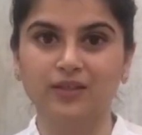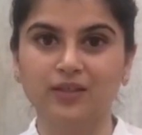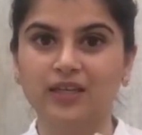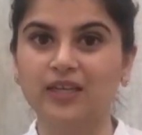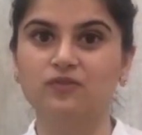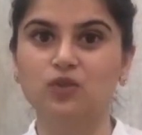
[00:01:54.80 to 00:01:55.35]

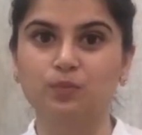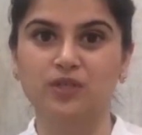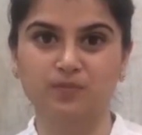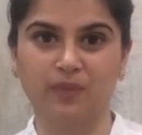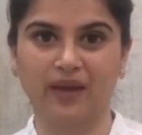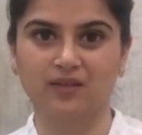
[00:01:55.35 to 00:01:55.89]
It gives you
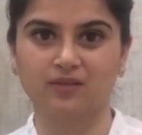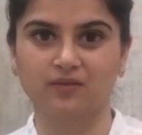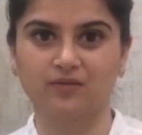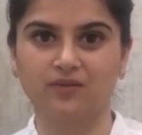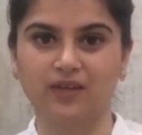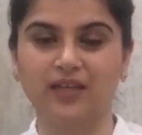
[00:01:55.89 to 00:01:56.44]

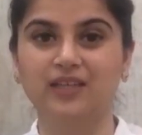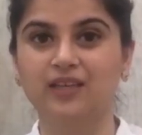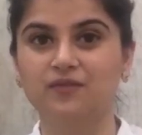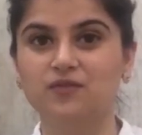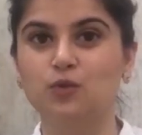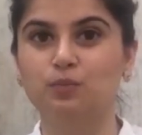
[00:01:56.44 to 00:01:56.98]
perspective. It
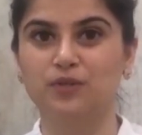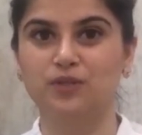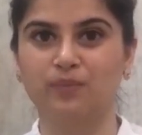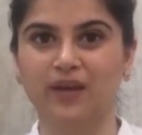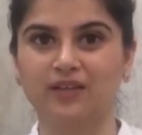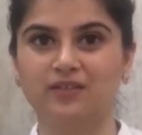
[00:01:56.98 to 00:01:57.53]
gives you
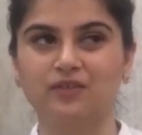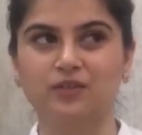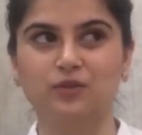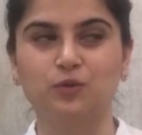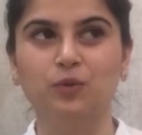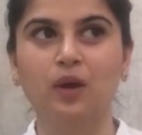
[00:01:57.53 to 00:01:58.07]
perspective
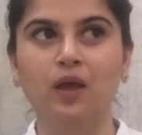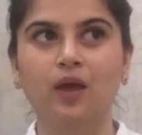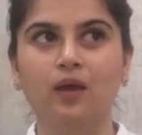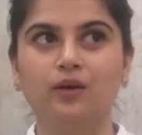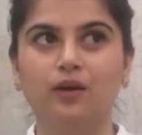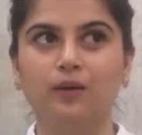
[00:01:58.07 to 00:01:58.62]
into
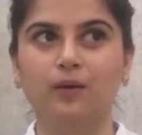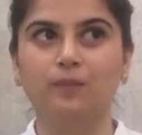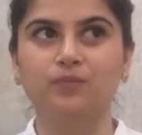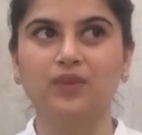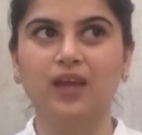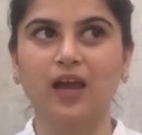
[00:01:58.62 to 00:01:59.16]

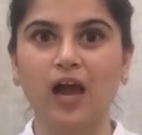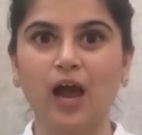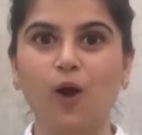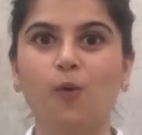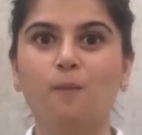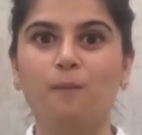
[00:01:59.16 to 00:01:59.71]

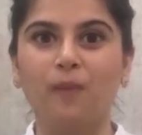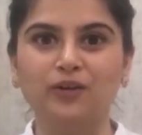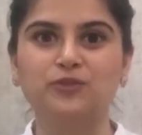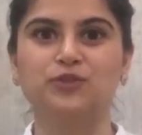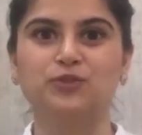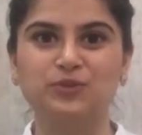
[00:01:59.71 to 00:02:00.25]
how
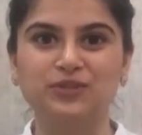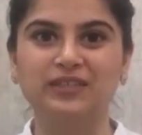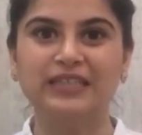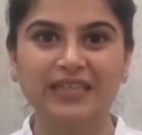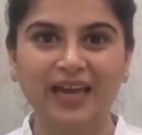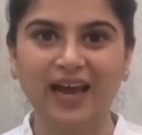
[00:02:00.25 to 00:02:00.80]
much you
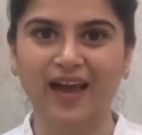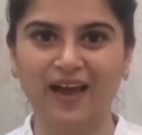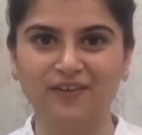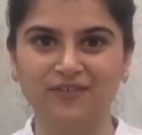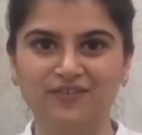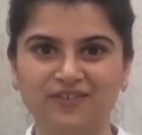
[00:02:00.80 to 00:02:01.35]
really
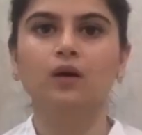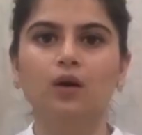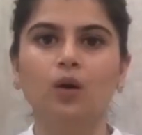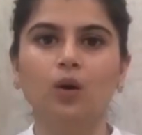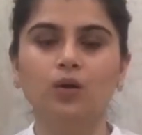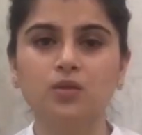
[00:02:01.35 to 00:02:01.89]
have.
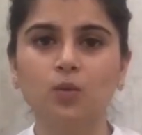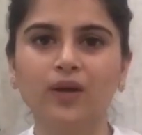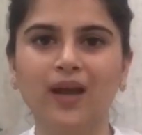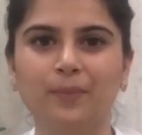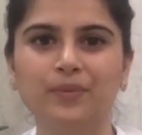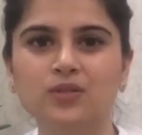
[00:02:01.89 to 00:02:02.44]
Also, what
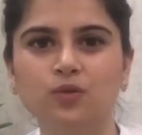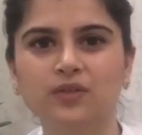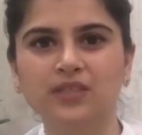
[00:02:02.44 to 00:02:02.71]
happens over